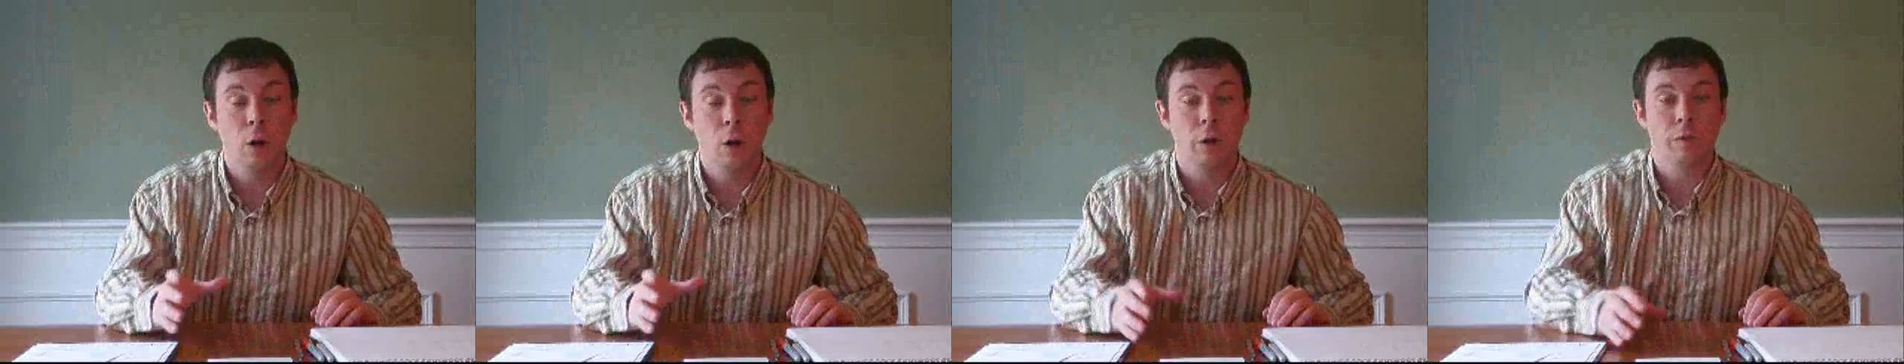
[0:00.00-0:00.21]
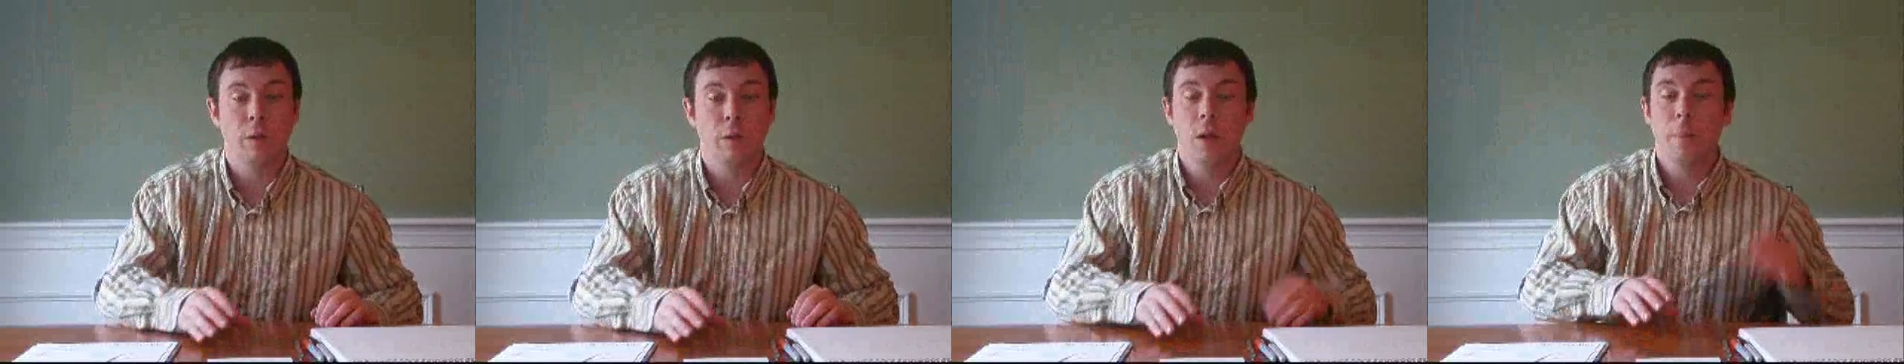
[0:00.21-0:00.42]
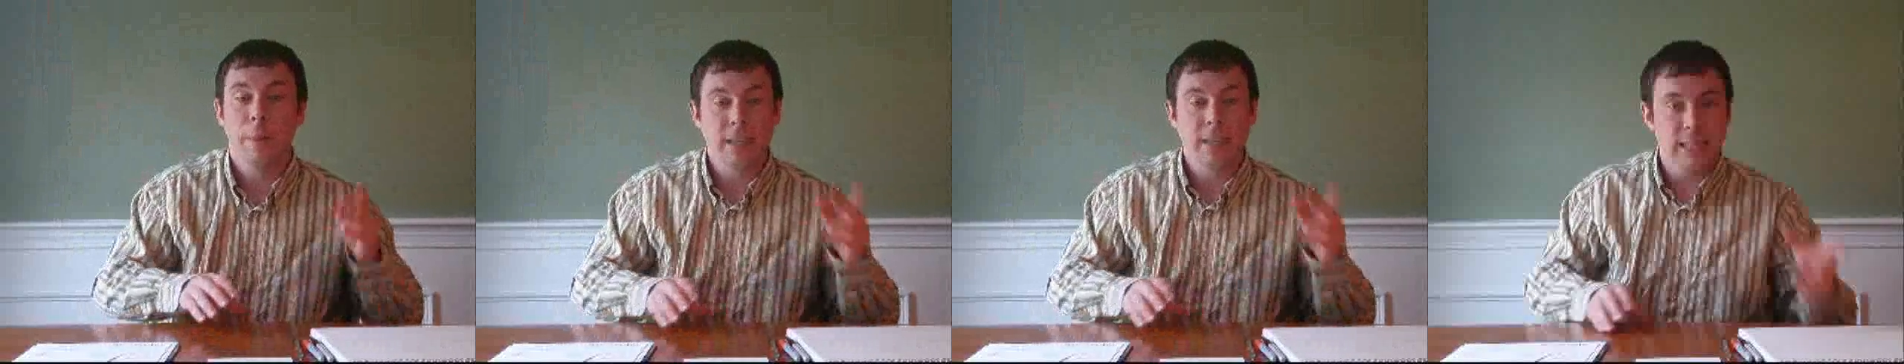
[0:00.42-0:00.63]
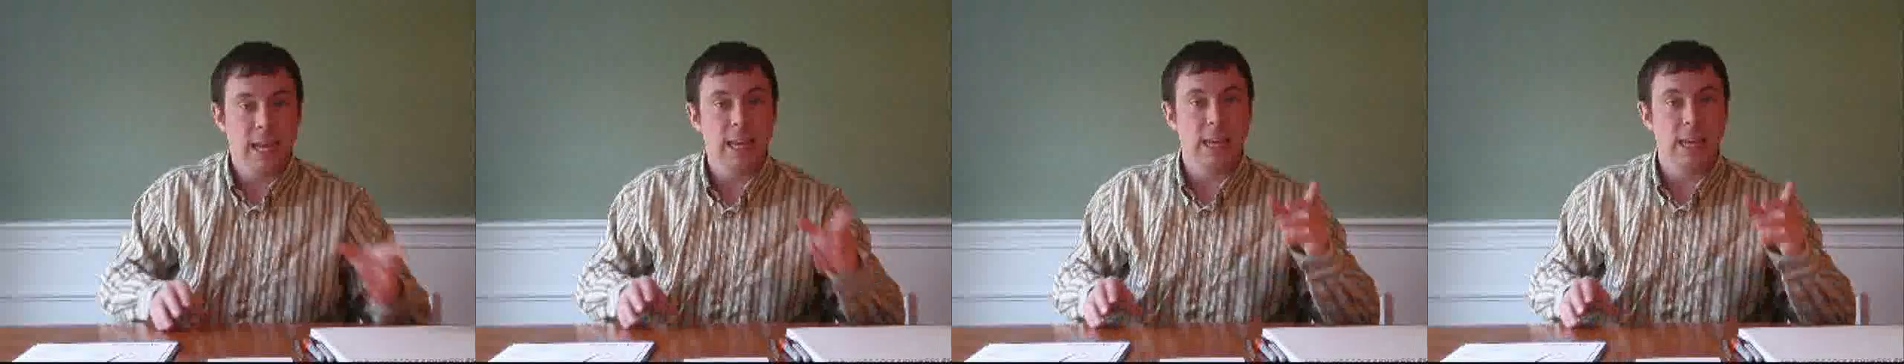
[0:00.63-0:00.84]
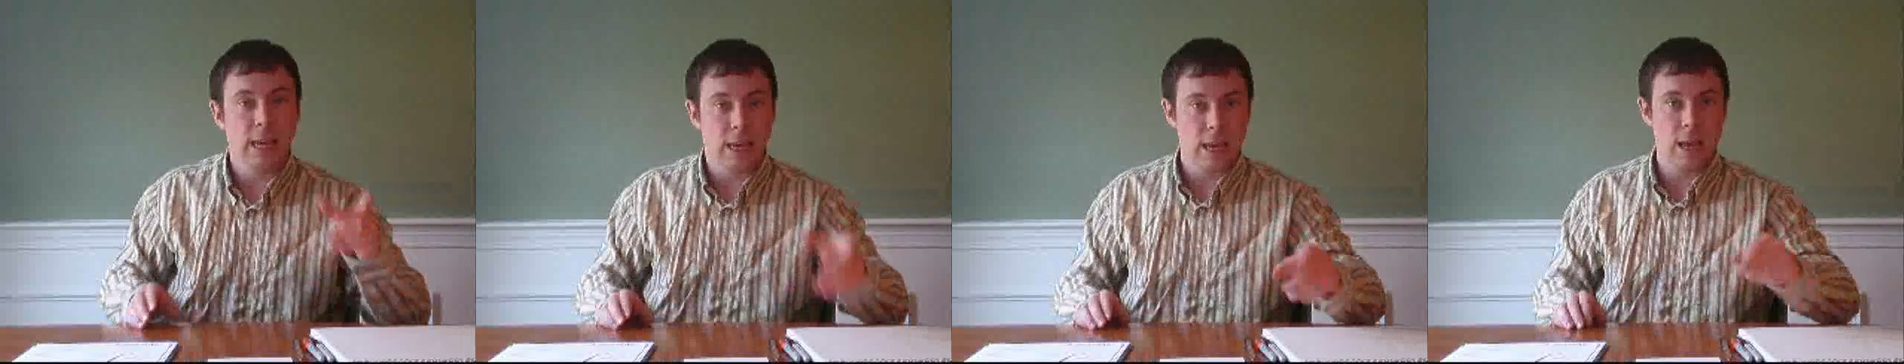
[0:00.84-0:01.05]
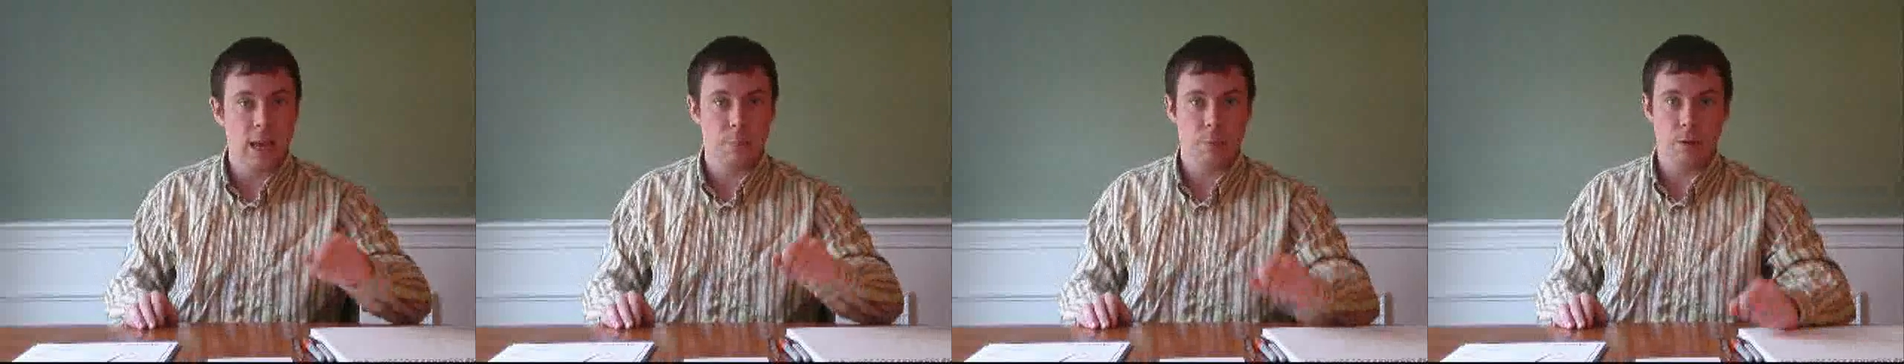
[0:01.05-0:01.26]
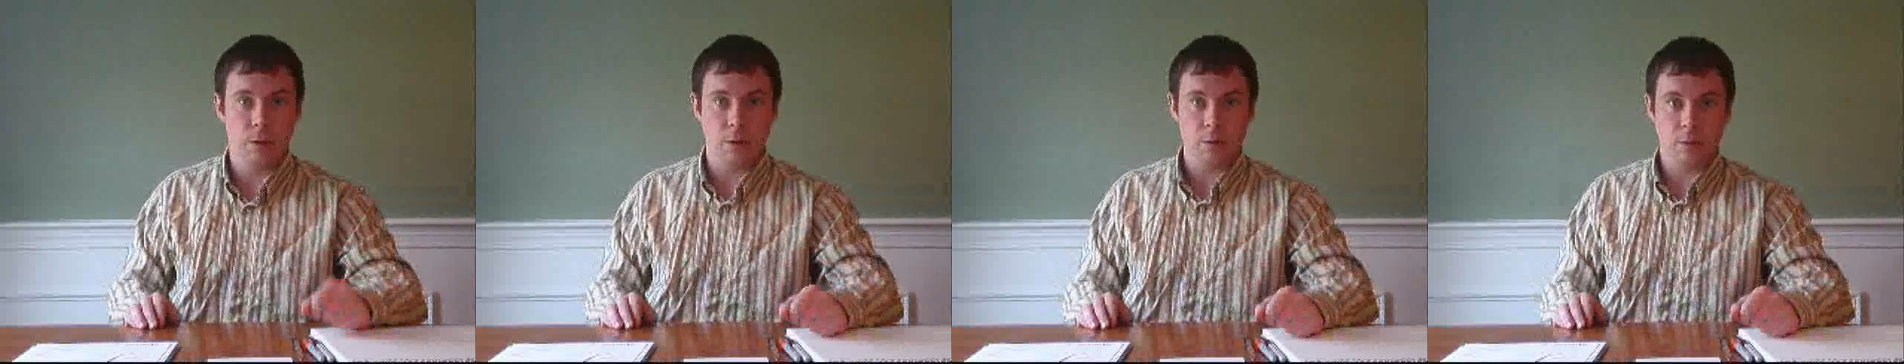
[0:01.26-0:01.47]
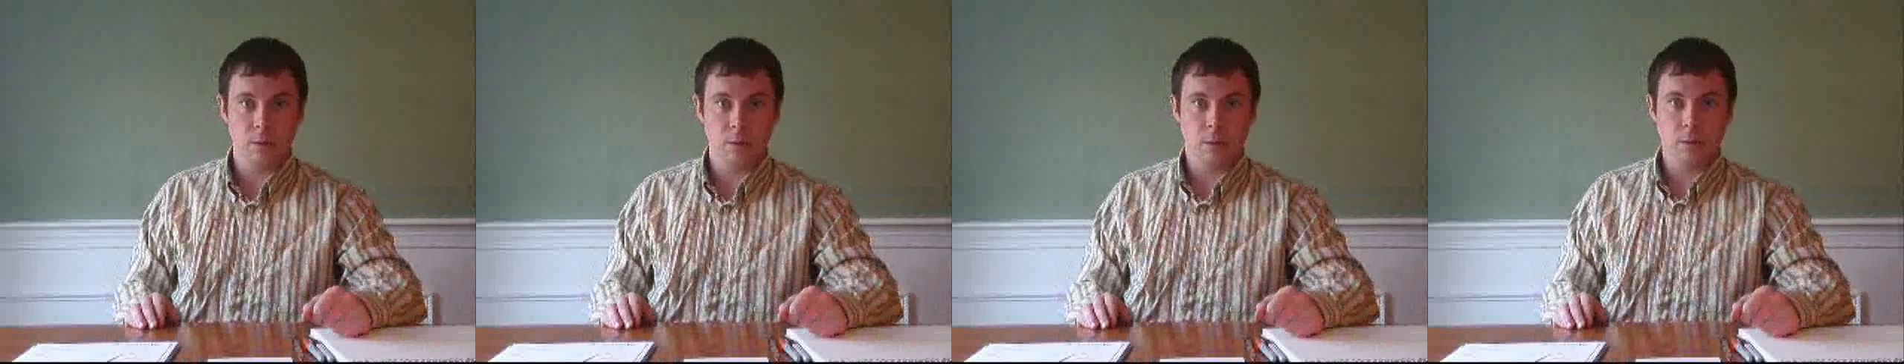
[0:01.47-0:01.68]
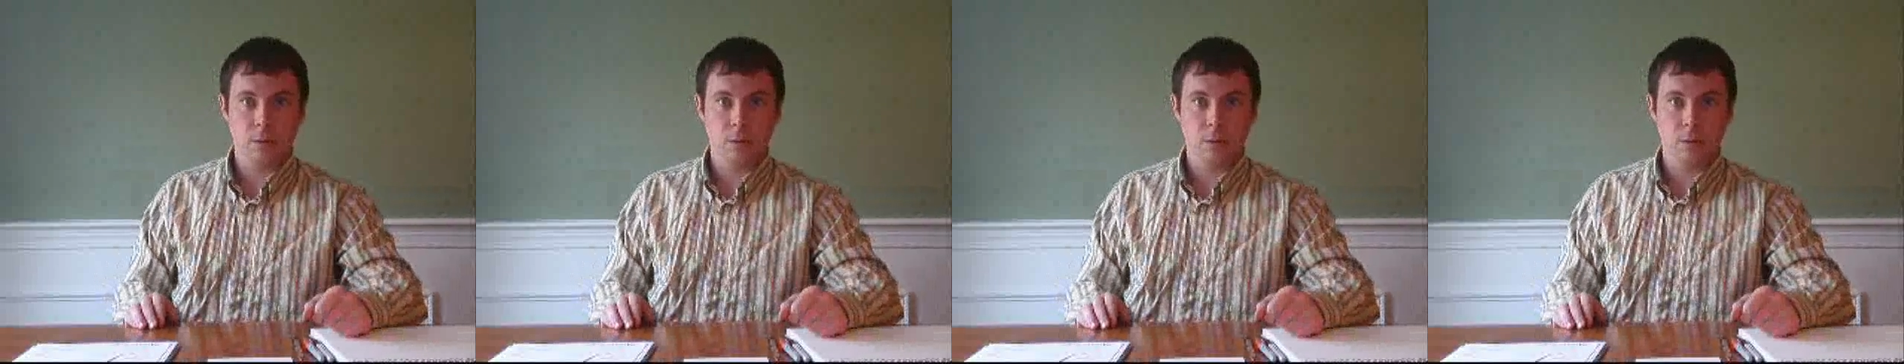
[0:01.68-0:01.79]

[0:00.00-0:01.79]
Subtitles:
curve by taking a gap year.